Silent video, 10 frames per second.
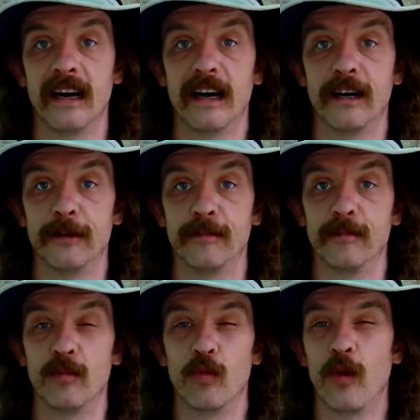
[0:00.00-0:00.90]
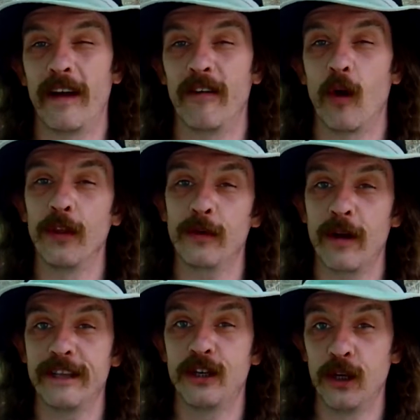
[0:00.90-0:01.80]
um, I've only
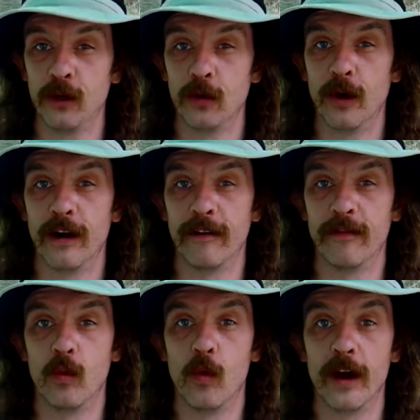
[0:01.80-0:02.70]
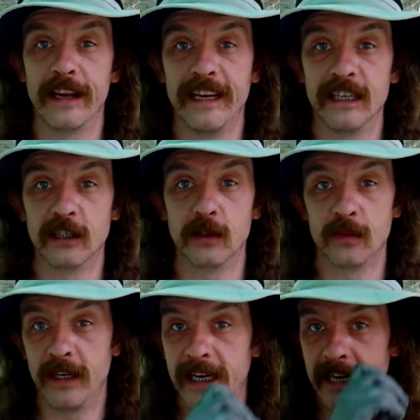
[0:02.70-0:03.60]
read two of what he has
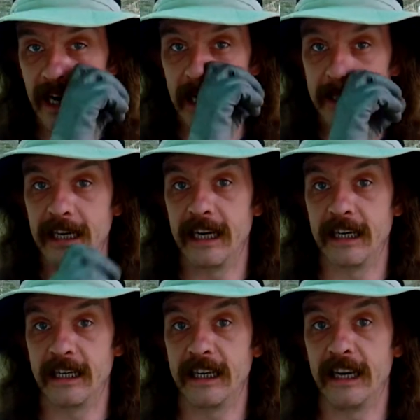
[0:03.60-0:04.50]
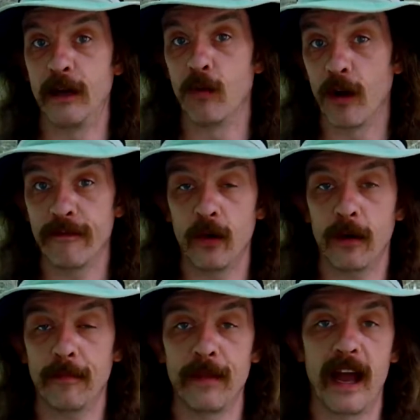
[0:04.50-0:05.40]
he has uh, he won
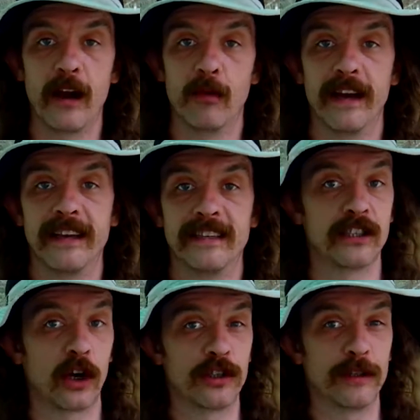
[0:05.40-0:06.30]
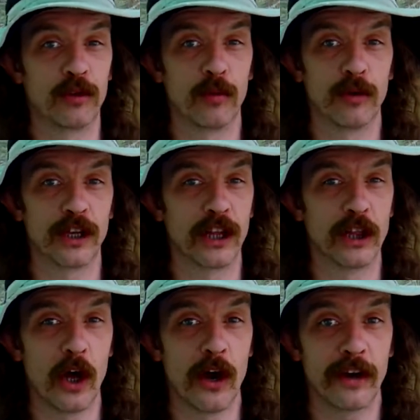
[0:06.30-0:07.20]
for. I read Starship Troopers a
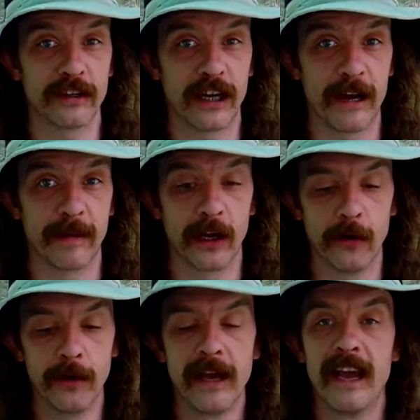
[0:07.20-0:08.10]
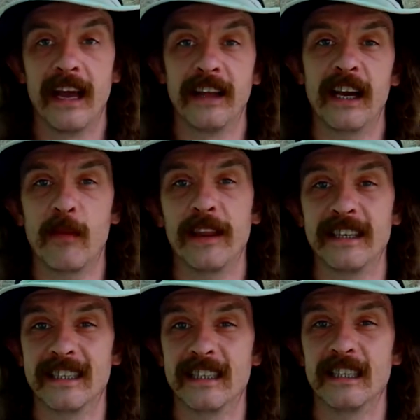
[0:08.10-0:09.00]
long time ago, and then I read
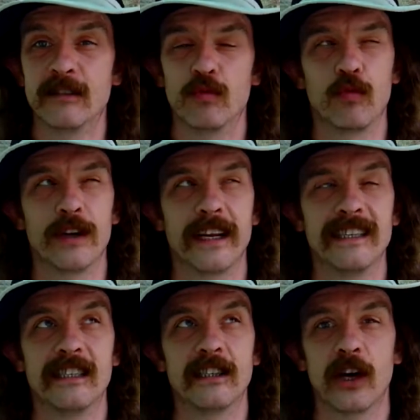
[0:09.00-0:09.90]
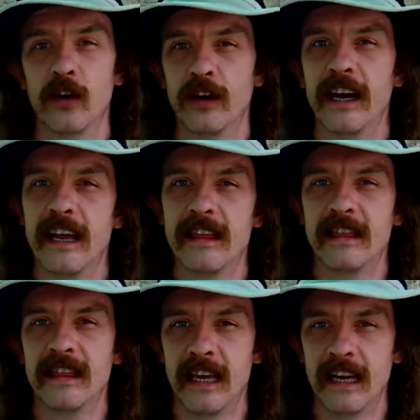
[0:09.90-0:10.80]
this when I started. I
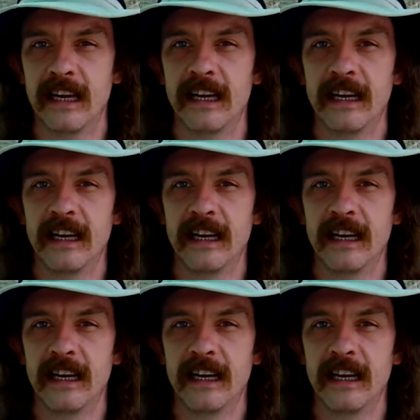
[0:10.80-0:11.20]
think